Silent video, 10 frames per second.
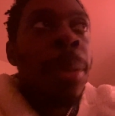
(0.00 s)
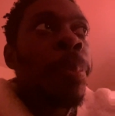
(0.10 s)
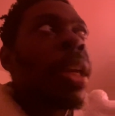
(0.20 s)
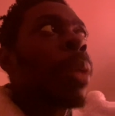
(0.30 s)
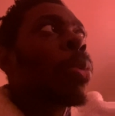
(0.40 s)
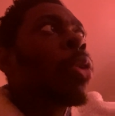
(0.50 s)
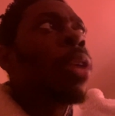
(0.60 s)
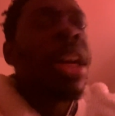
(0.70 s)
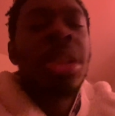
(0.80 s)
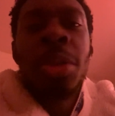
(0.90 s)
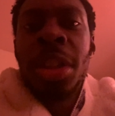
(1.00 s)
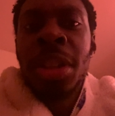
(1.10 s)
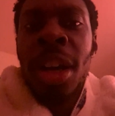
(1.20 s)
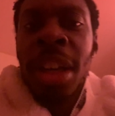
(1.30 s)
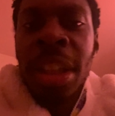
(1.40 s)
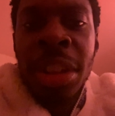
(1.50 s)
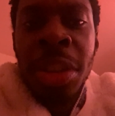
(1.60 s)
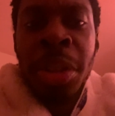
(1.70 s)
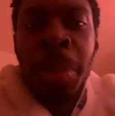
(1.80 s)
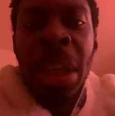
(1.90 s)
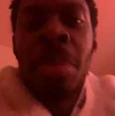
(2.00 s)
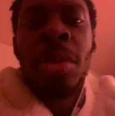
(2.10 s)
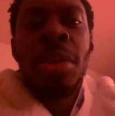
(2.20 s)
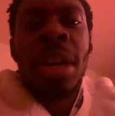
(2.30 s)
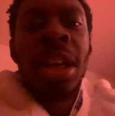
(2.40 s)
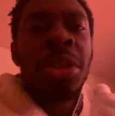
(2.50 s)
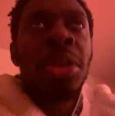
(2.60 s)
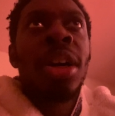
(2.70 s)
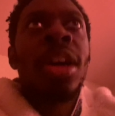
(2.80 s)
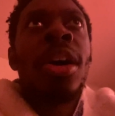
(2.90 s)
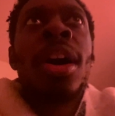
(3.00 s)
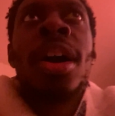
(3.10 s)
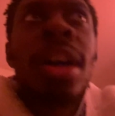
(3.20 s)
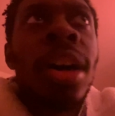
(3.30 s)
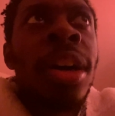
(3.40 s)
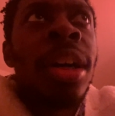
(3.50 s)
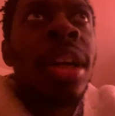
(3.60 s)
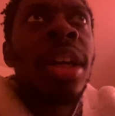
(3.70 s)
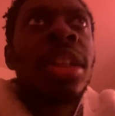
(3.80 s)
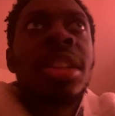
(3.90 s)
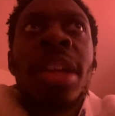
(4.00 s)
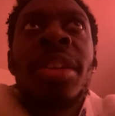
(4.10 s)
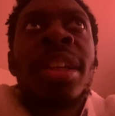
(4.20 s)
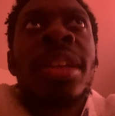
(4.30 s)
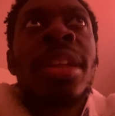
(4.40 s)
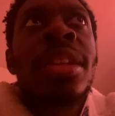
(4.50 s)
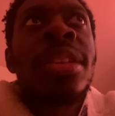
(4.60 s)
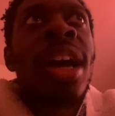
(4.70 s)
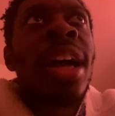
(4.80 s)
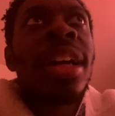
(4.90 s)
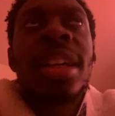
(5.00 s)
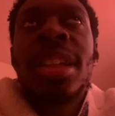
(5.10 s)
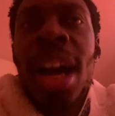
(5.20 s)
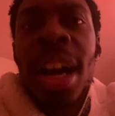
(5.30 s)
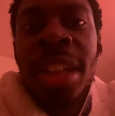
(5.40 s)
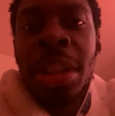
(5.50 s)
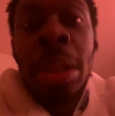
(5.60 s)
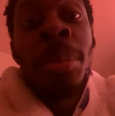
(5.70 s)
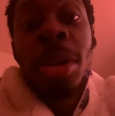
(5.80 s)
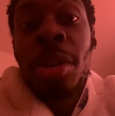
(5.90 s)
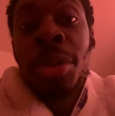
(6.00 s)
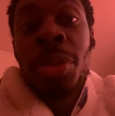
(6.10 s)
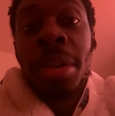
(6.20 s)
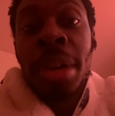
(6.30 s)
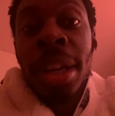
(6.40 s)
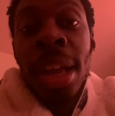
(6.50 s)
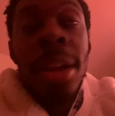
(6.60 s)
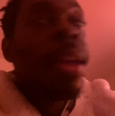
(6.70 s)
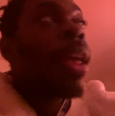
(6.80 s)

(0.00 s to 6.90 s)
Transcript: People around you aren't talking to you. People around you are suddenly not kind to you. I'm going through it right now.